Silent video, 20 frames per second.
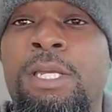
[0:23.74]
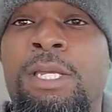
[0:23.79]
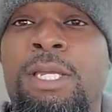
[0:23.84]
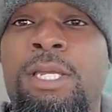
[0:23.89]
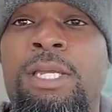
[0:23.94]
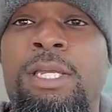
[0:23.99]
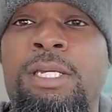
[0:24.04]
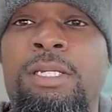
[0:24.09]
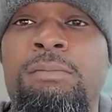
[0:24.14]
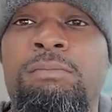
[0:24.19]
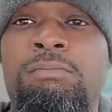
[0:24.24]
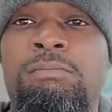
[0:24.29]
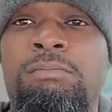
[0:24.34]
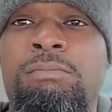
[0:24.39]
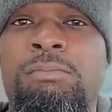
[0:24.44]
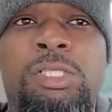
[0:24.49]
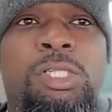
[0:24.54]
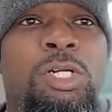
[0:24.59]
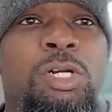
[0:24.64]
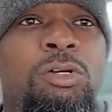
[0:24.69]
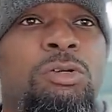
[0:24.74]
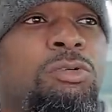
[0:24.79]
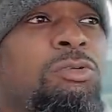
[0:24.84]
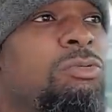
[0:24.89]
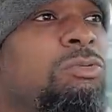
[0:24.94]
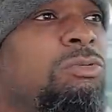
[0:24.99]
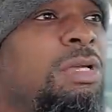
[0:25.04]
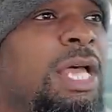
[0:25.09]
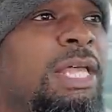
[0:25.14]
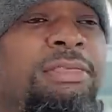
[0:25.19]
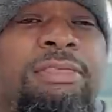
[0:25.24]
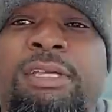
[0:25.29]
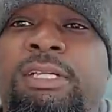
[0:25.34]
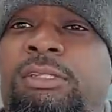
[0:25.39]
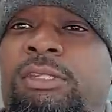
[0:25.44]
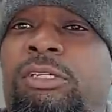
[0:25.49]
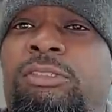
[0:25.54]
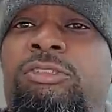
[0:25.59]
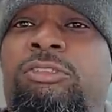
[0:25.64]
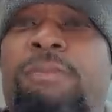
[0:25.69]
And you know, I
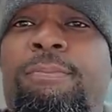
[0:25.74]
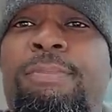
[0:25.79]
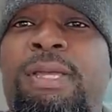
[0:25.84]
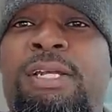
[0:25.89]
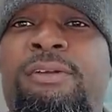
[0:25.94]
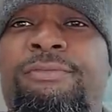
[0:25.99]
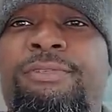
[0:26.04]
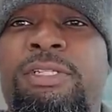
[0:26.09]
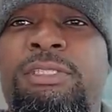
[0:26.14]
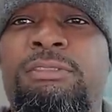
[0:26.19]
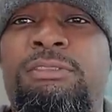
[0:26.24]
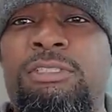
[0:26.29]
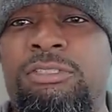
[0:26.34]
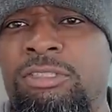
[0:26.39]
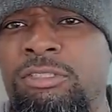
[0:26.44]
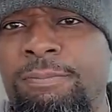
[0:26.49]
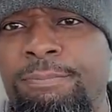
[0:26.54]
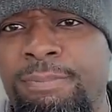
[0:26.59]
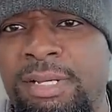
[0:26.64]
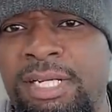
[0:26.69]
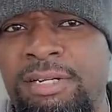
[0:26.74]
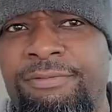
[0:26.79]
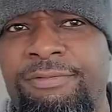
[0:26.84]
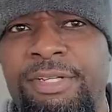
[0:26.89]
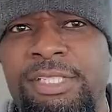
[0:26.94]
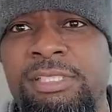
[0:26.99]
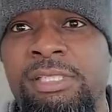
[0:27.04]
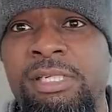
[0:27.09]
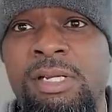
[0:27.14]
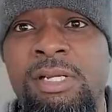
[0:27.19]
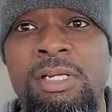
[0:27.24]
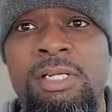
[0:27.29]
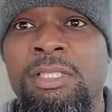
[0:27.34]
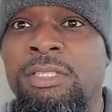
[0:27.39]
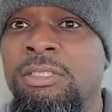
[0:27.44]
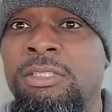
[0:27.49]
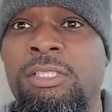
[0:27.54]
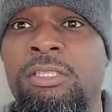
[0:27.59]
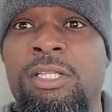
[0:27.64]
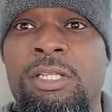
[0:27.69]
think there's some benefits. There's some benefits
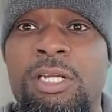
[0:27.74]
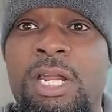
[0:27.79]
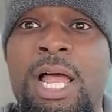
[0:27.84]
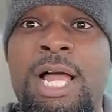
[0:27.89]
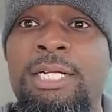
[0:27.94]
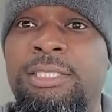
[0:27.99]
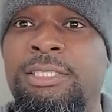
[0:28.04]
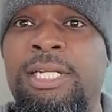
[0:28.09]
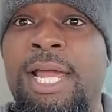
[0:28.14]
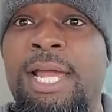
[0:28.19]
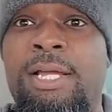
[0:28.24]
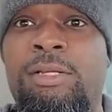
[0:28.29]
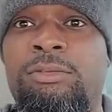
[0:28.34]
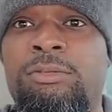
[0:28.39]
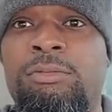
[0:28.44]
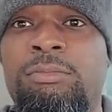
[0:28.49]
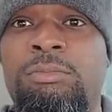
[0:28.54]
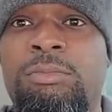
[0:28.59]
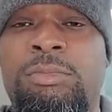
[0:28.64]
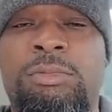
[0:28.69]
to the lockdown.